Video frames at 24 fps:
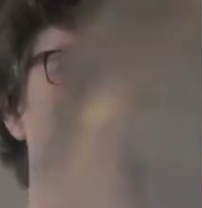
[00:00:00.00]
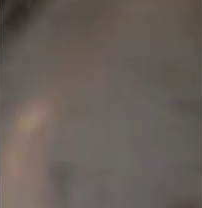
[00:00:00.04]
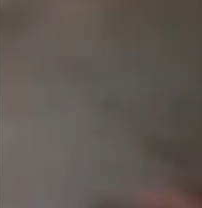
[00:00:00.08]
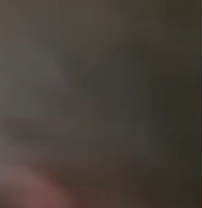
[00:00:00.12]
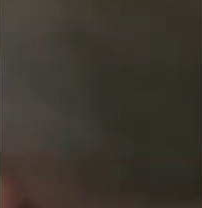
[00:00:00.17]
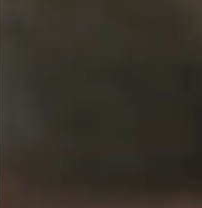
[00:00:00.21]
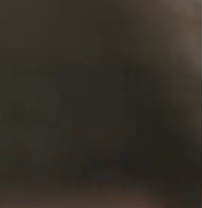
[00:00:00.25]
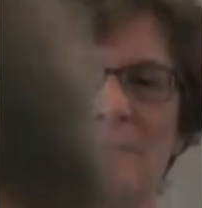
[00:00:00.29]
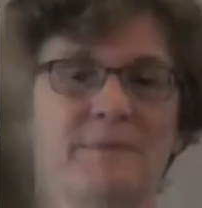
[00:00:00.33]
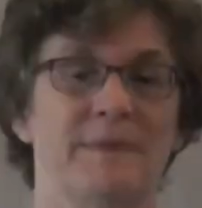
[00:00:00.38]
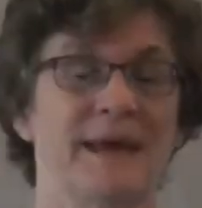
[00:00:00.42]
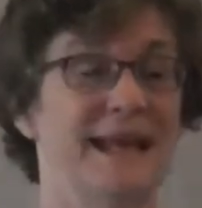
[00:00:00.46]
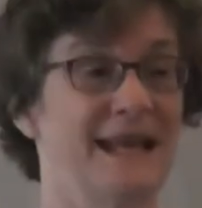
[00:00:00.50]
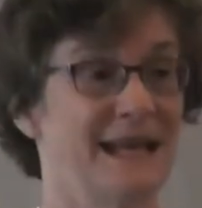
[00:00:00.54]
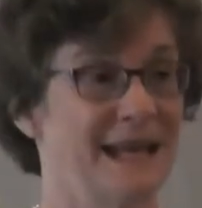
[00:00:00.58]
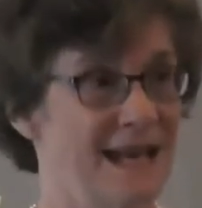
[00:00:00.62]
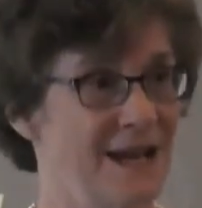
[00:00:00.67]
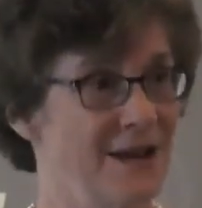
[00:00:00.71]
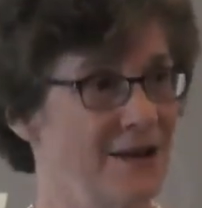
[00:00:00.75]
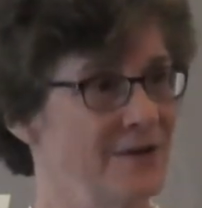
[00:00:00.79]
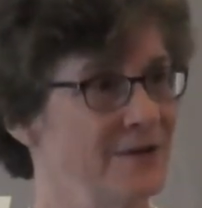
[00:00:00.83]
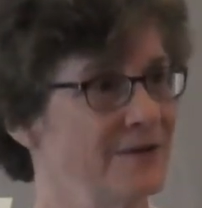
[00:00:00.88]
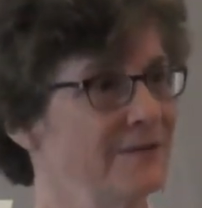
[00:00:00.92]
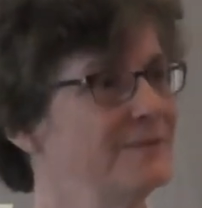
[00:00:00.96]

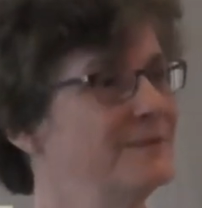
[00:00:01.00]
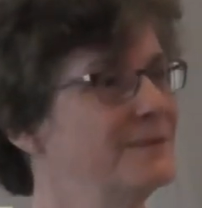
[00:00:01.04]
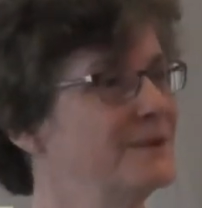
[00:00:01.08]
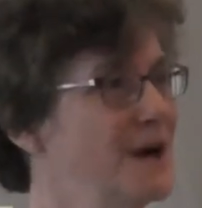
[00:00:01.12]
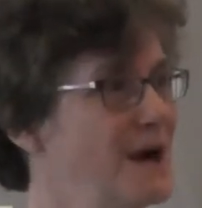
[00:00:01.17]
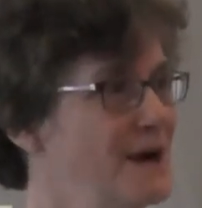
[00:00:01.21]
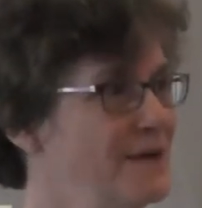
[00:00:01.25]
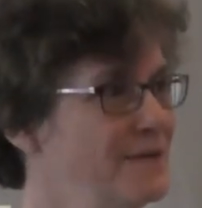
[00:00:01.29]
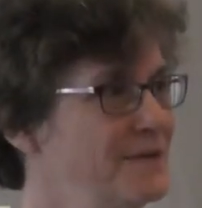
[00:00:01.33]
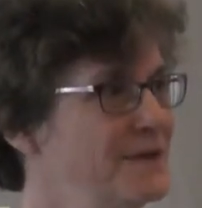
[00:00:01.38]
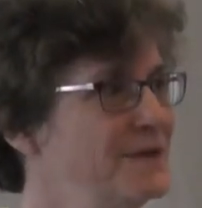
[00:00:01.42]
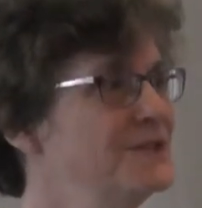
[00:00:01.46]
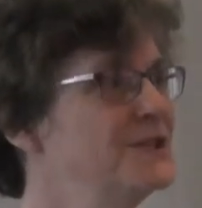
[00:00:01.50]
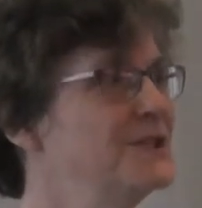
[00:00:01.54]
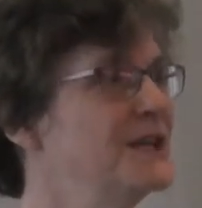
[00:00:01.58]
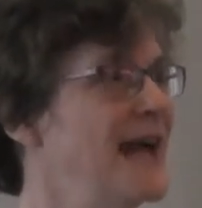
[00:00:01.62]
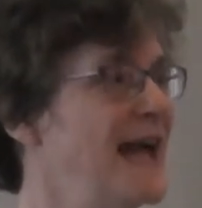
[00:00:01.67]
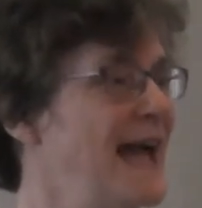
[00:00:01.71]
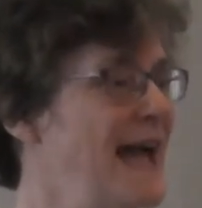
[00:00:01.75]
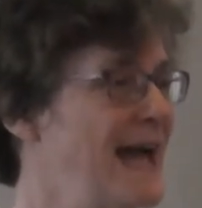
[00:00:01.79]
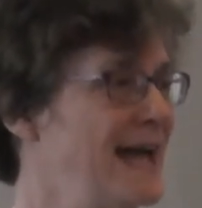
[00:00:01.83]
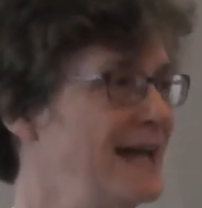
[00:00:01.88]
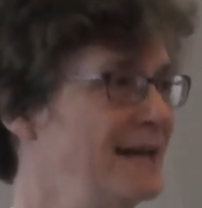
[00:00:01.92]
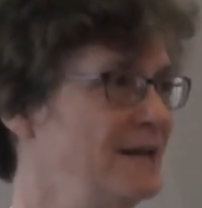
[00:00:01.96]
Medicare coverage
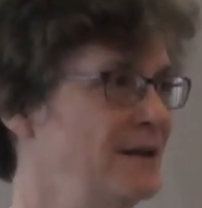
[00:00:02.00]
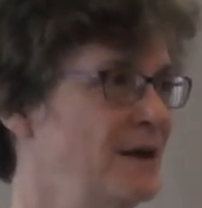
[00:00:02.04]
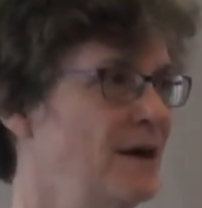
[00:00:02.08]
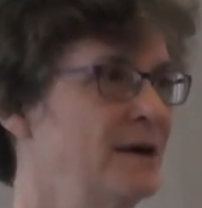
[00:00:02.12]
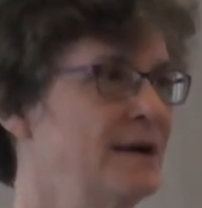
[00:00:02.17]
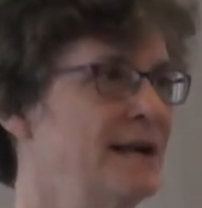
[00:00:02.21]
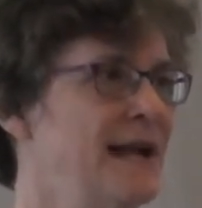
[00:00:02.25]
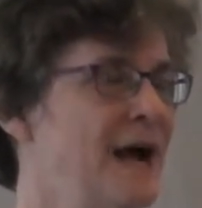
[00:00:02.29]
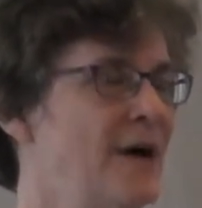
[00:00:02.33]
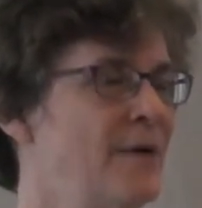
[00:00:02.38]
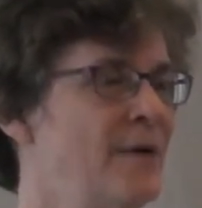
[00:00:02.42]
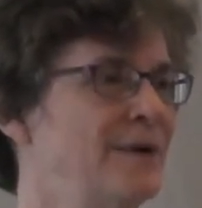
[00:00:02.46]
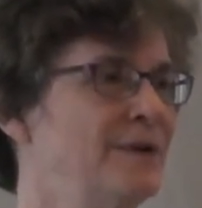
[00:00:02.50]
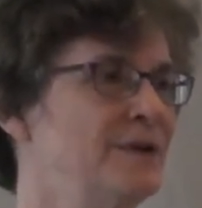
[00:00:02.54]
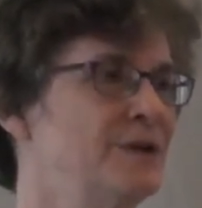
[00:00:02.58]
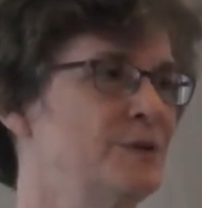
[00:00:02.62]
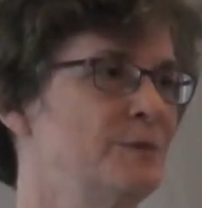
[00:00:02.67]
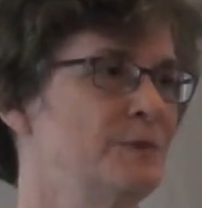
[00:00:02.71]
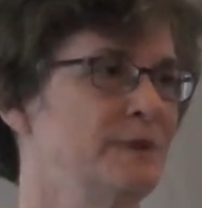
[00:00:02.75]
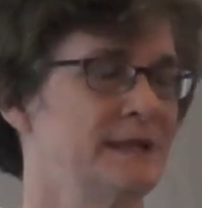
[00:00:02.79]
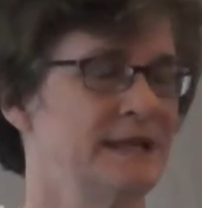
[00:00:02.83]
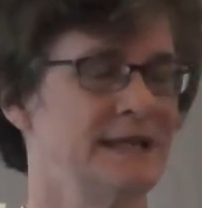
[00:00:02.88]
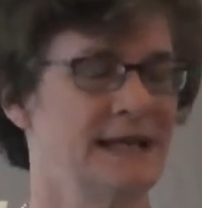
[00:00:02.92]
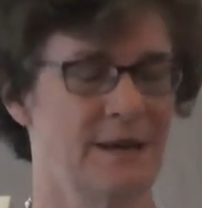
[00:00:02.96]
and are now
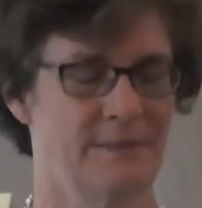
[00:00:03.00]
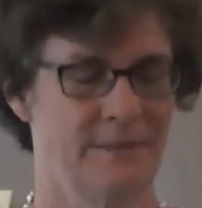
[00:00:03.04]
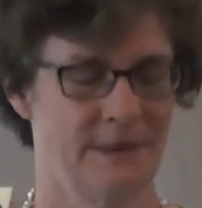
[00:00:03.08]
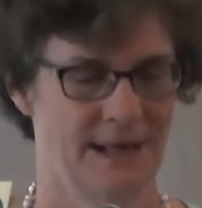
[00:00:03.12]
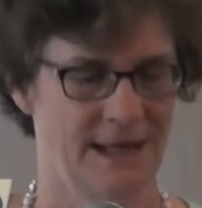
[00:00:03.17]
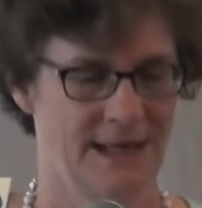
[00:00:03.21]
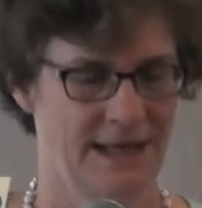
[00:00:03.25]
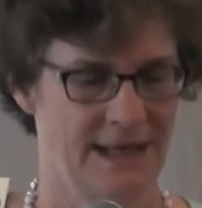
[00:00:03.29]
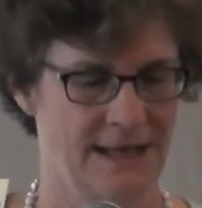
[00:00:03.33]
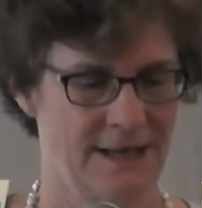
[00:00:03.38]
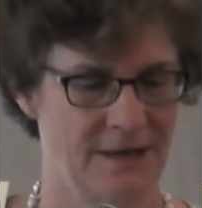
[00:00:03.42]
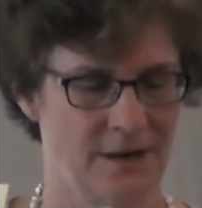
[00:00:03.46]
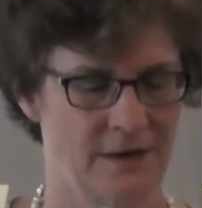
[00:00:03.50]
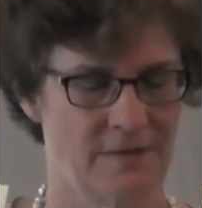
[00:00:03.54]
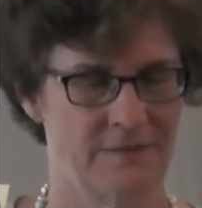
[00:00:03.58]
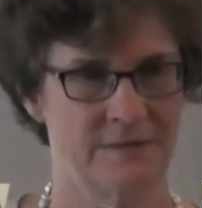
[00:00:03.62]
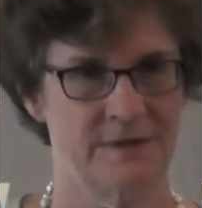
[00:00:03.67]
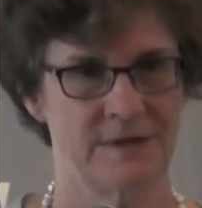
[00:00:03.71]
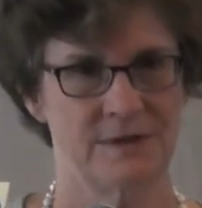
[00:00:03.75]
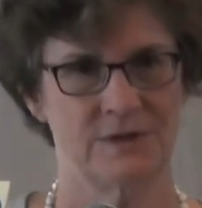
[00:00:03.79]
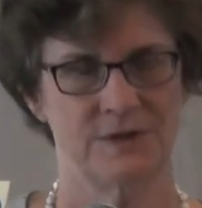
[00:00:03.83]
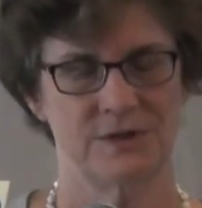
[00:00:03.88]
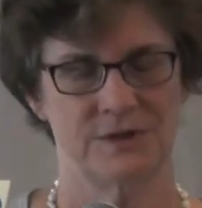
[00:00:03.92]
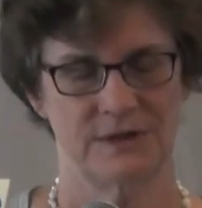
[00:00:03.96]
eligible to get Medicaid
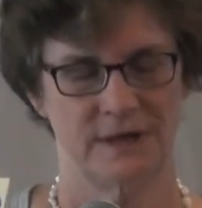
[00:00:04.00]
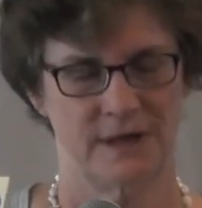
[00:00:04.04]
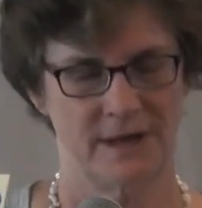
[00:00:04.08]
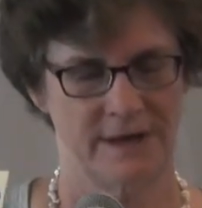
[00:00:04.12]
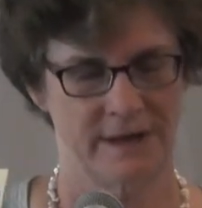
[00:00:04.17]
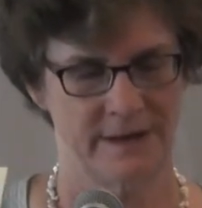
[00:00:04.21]
coverage